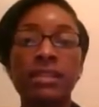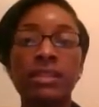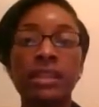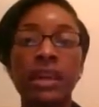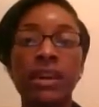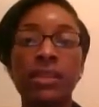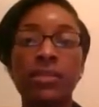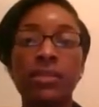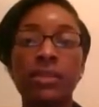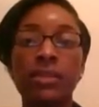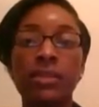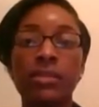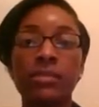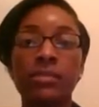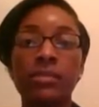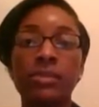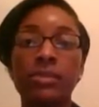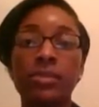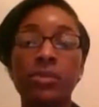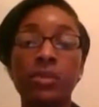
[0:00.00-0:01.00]

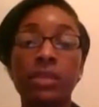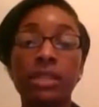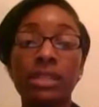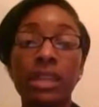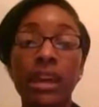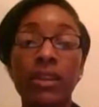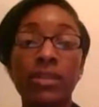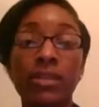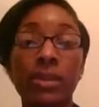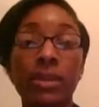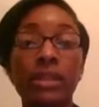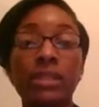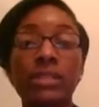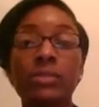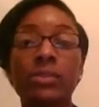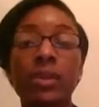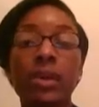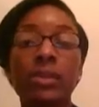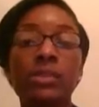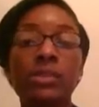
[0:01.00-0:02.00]

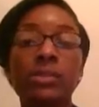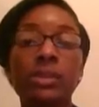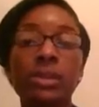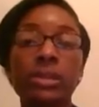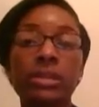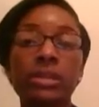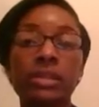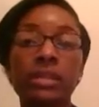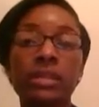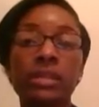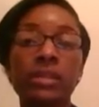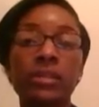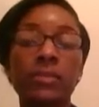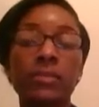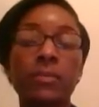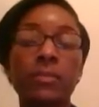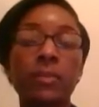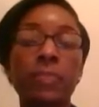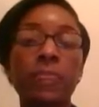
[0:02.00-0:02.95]
Southwest Baltimore City.